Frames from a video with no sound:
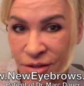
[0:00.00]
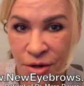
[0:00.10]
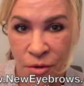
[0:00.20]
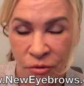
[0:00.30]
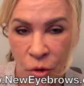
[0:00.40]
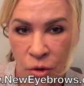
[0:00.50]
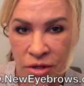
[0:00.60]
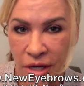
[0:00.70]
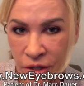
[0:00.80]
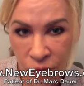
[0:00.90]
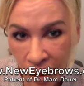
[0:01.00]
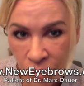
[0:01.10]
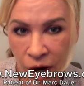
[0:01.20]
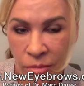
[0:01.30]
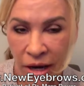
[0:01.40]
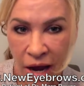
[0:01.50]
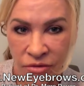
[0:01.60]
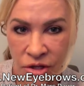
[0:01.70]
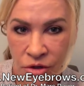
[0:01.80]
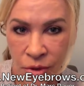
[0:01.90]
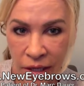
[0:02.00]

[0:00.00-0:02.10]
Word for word: So of course I knew I'd probably have to do it